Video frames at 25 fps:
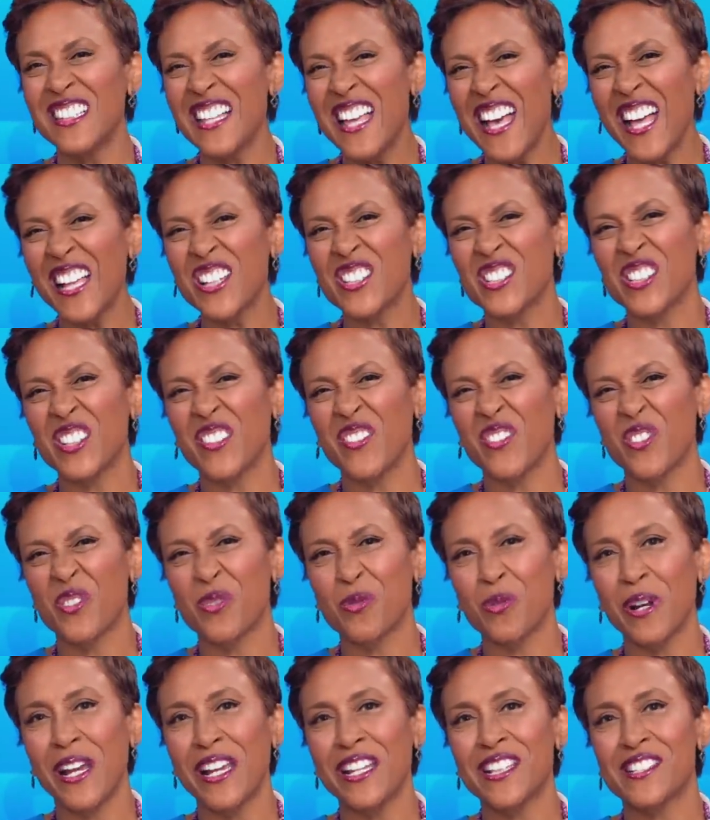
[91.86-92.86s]
Lots of
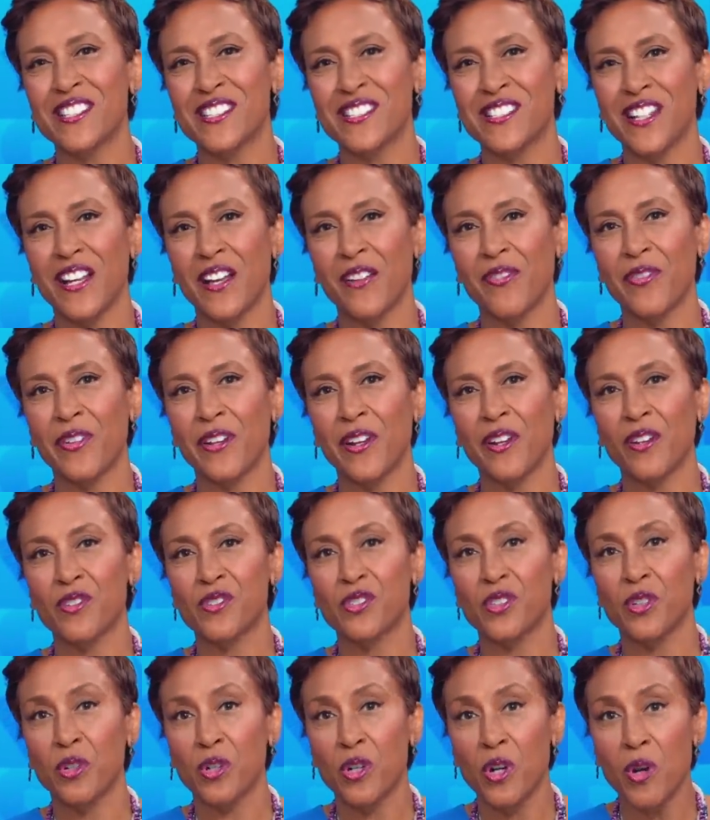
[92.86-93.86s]
great stuff
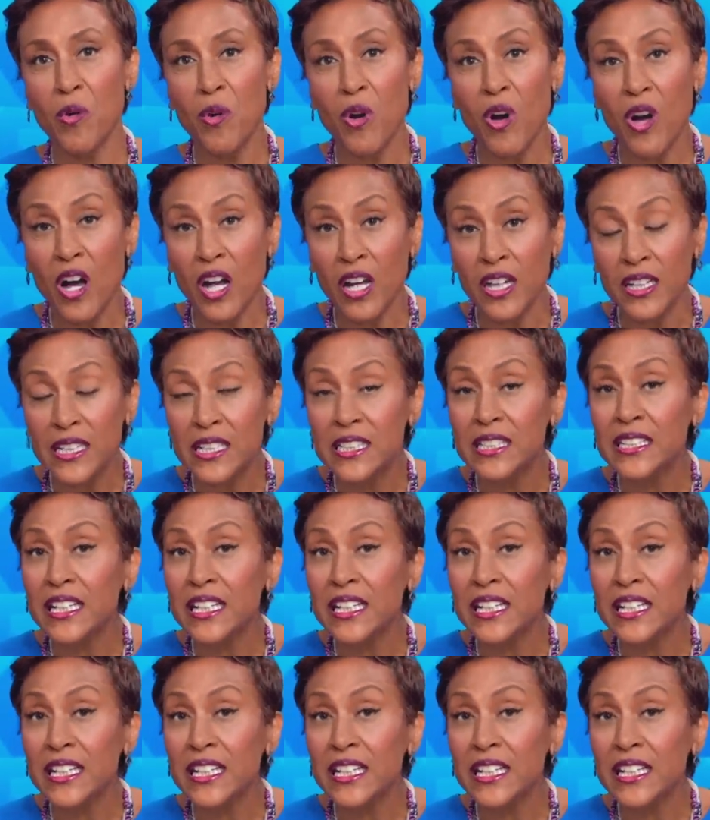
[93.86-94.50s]
here. So go on,